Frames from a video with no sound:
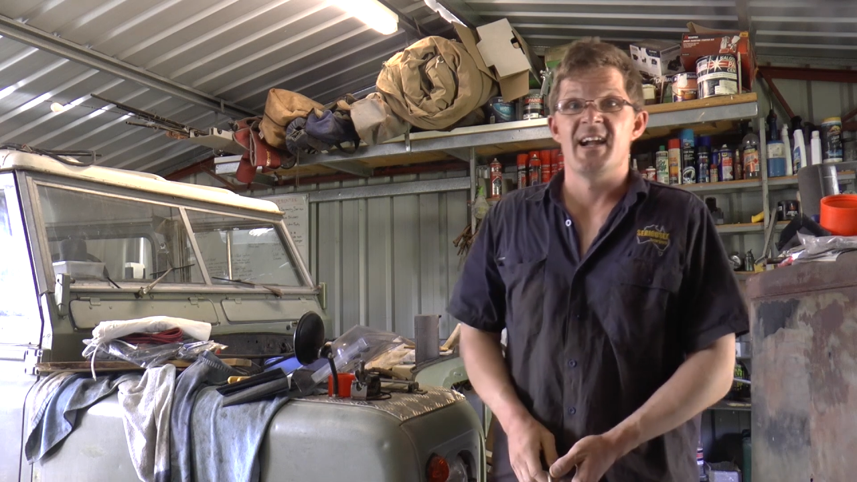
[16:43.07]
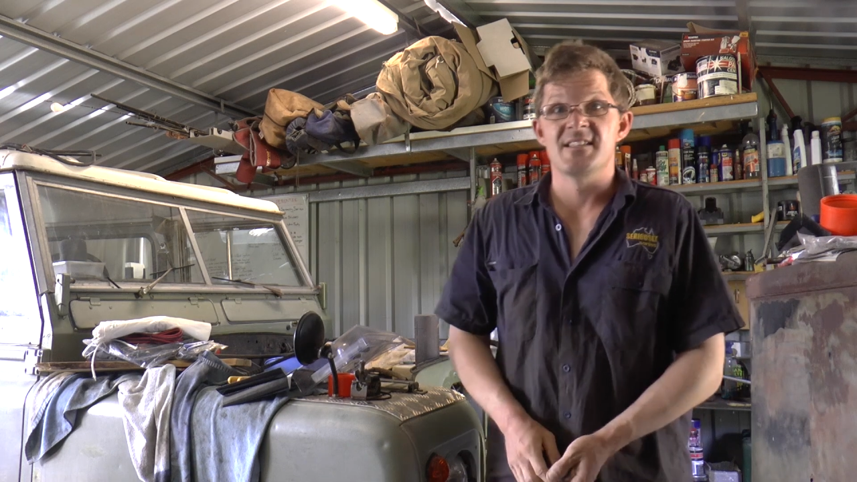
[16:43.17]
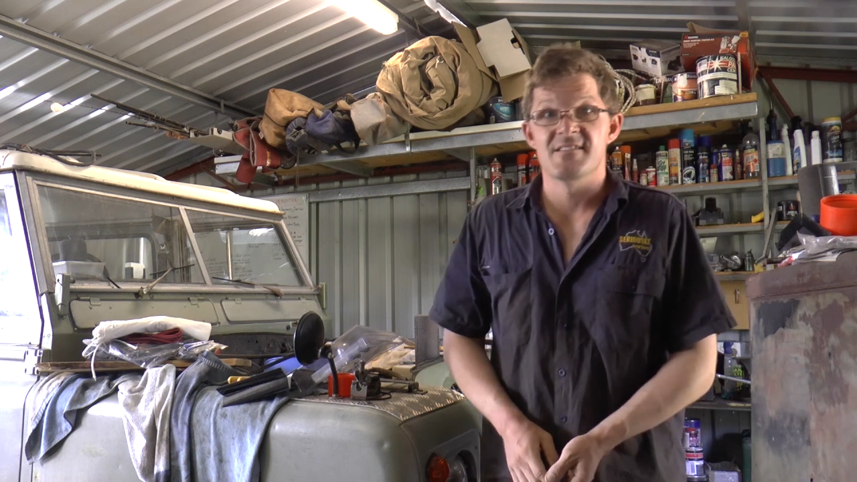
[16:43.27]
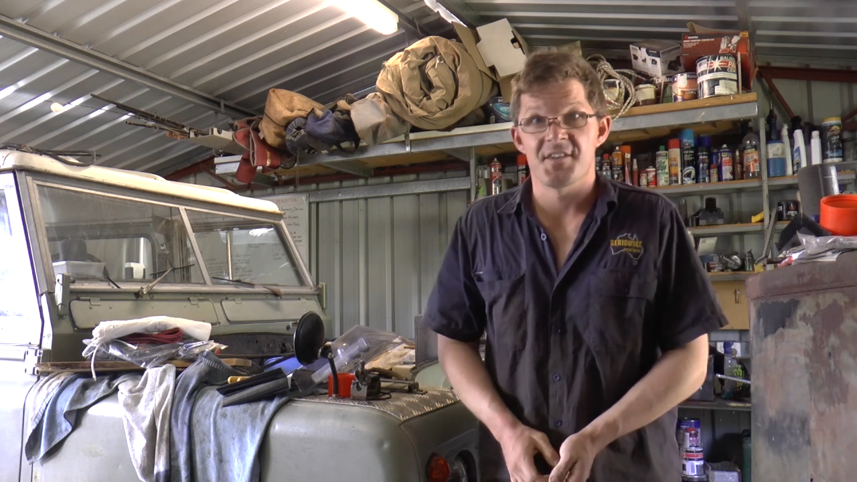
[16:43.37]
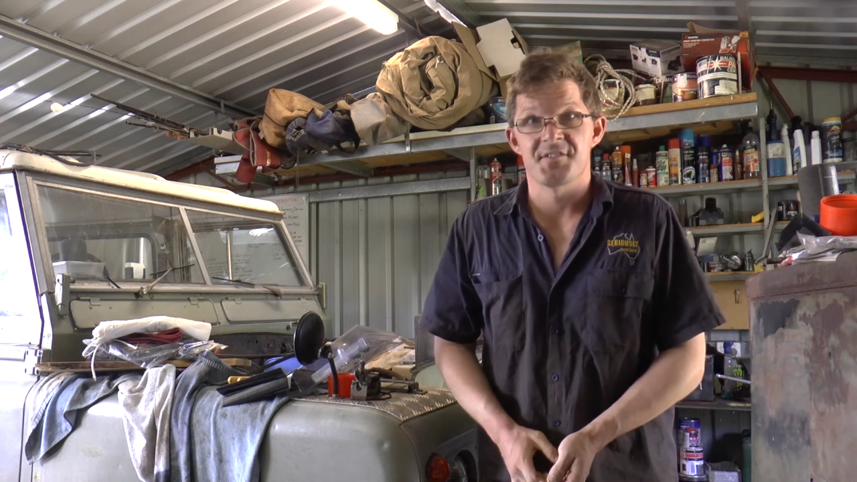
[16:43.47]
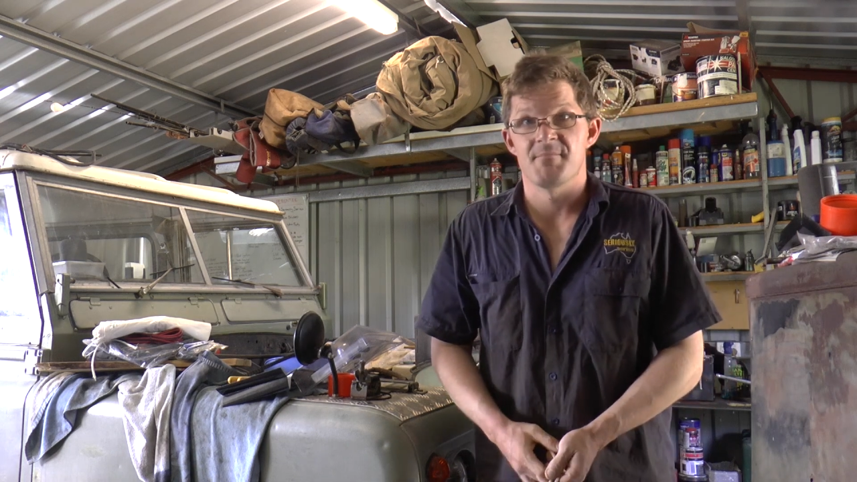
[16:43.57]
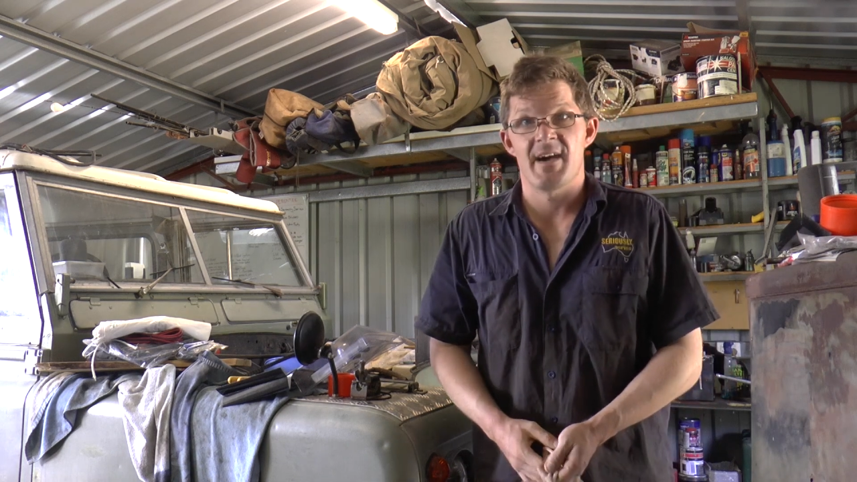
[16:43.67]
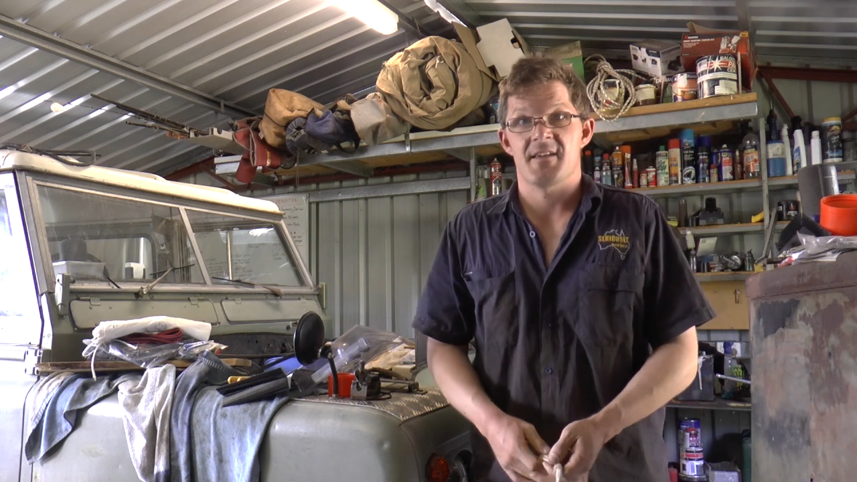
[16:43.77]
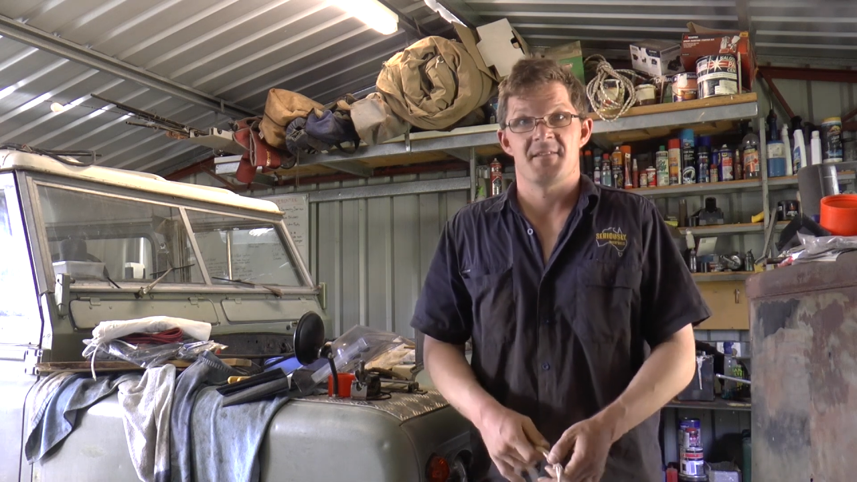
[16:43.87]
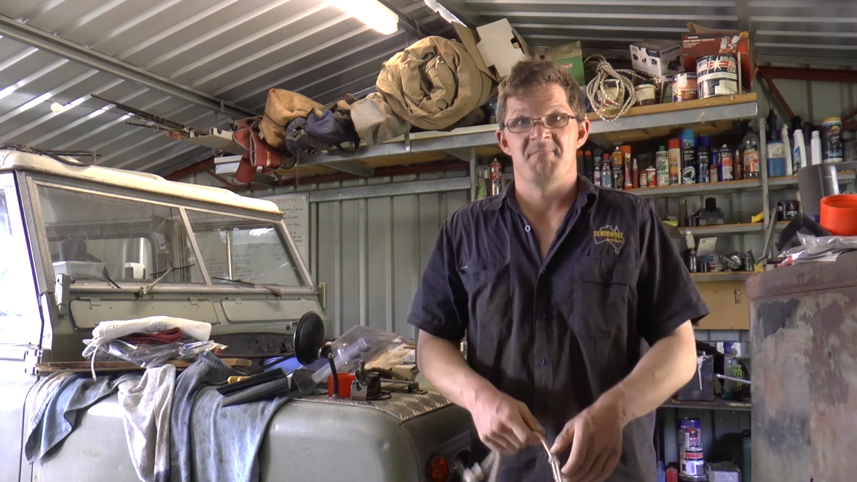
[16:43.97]
it doesn't
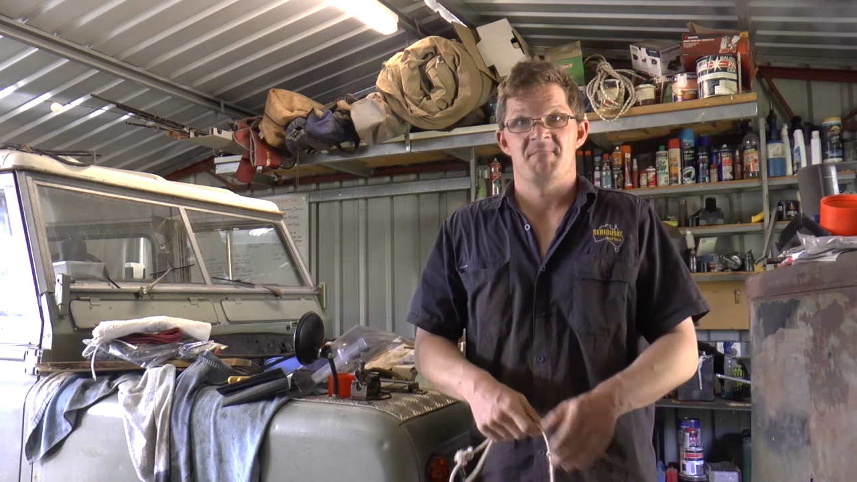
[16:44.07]
matter.